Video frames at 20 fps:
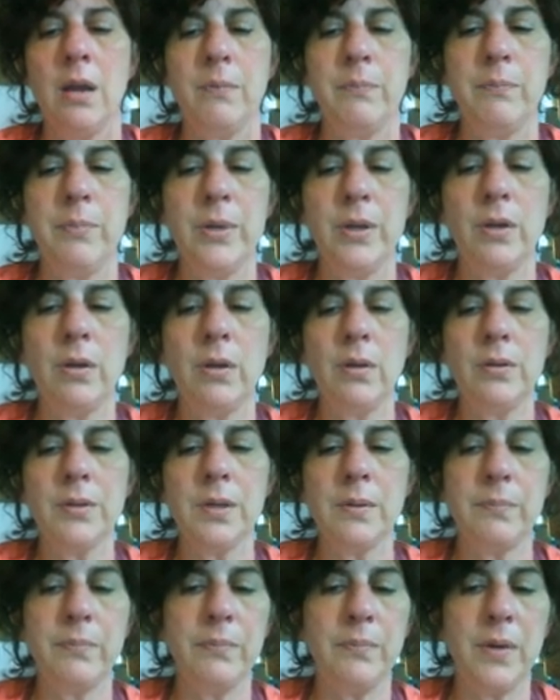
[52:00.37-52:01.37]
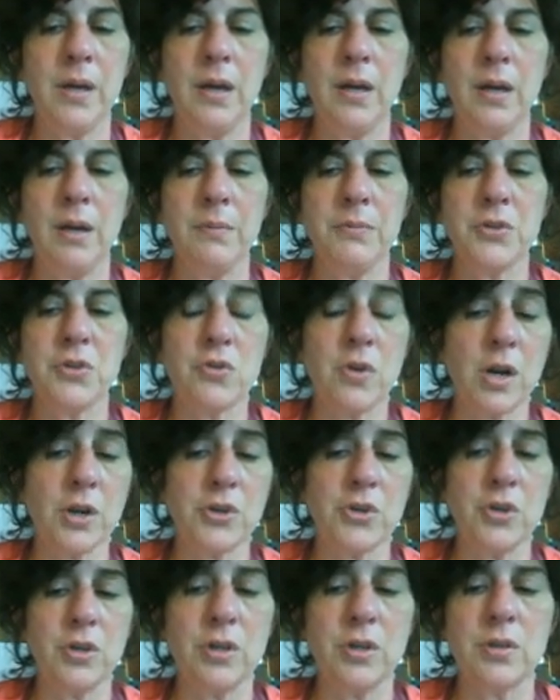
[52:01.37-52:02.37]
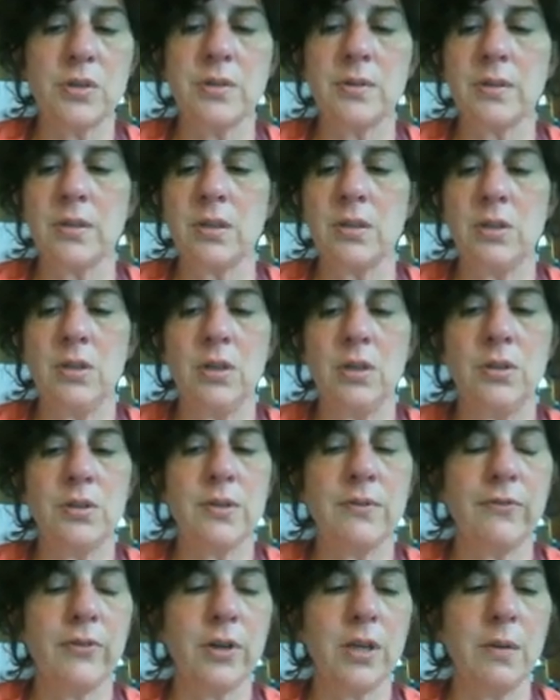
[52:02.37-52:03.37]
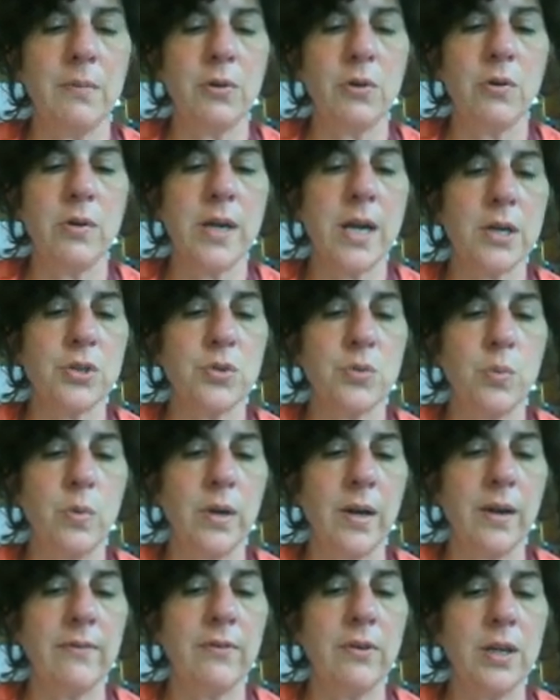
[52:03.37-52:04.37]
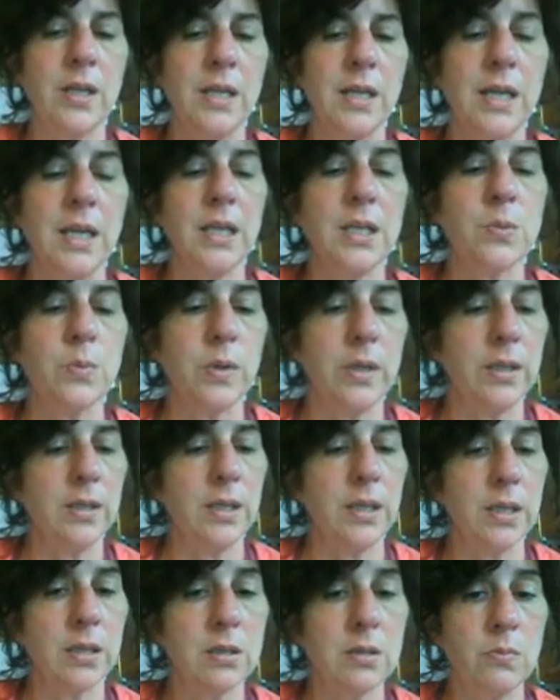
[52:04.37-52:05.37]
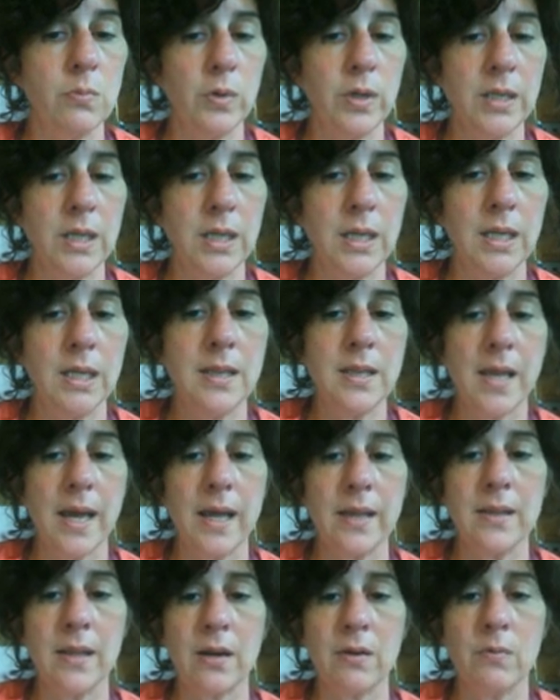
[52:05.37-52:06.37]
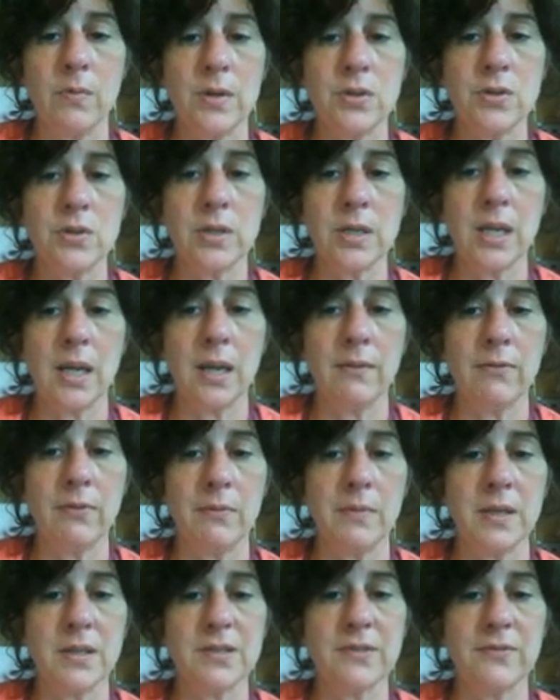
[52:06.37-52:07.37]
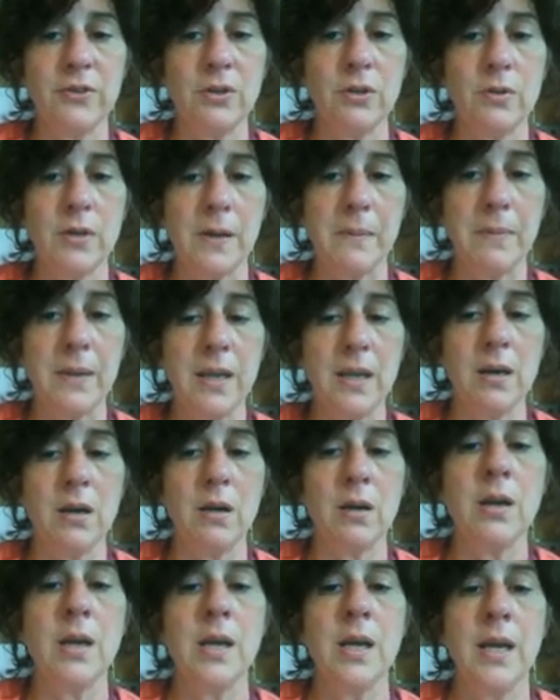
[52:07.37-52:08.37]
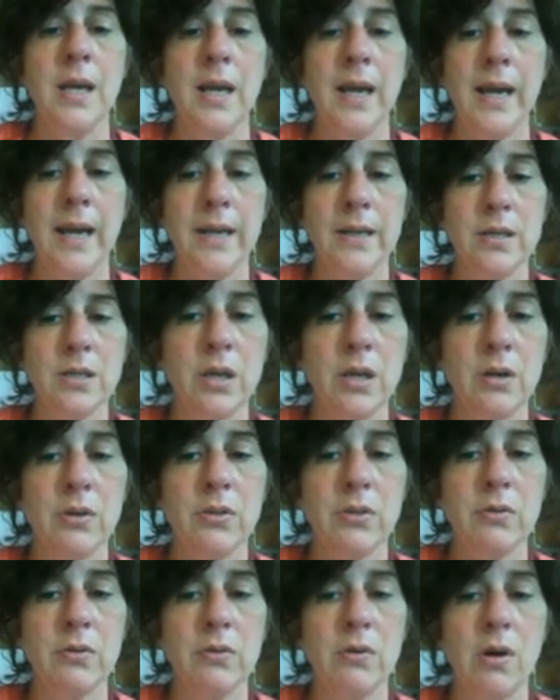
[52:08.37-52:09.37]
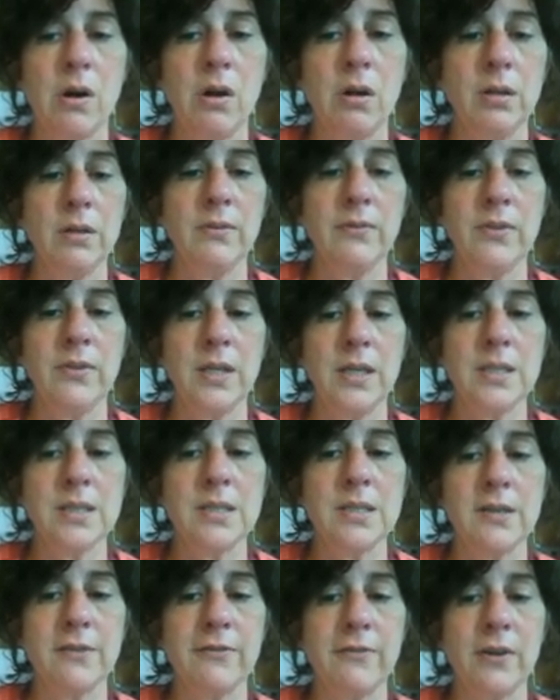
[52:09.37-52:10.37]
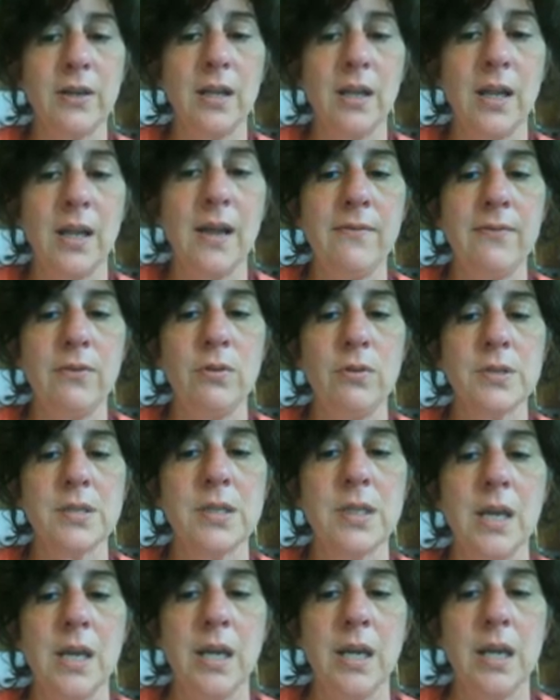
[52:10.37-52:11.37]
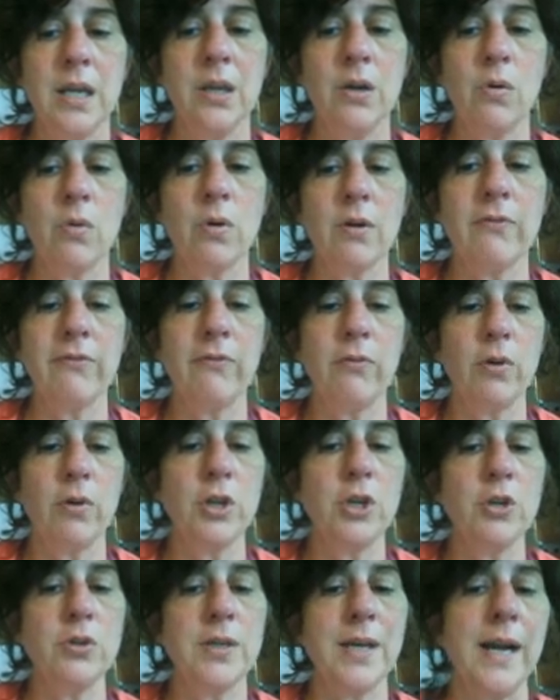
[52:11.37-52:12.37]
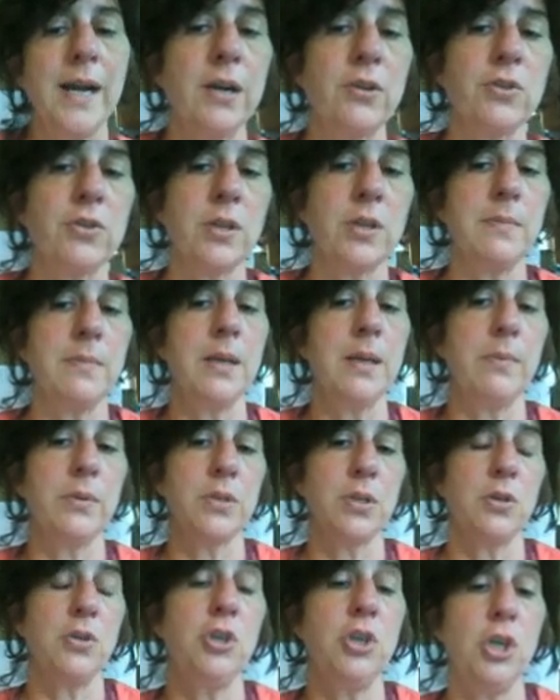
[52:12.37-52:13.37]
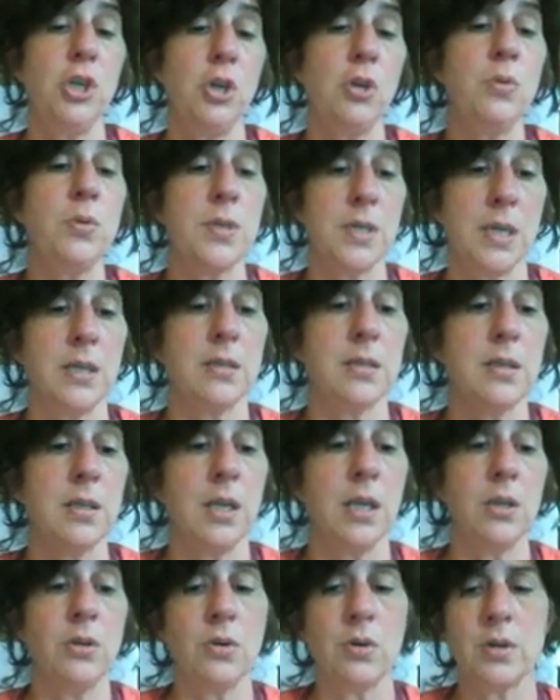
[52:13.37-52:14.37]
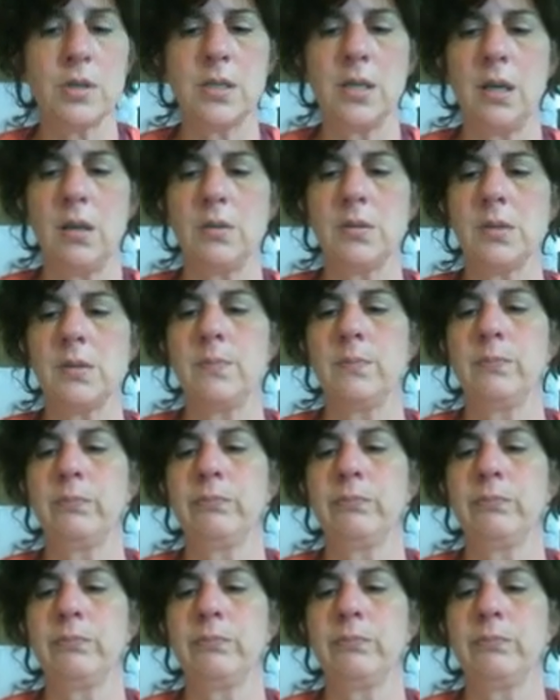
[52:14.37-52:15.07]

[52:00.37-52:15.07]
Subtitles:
Build structures, use it for chemical reactions, whatever it needs. We need that originally came from this food up here, had to go through all of these different levels in order for you to actually be able to use it in your cells.